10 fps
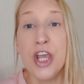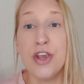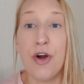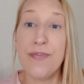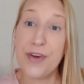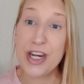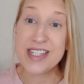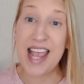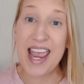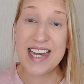You've got a
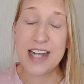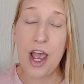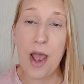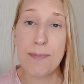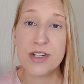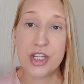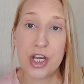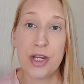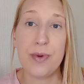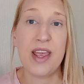first aid hub
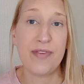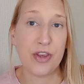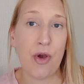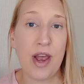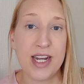too if you've got any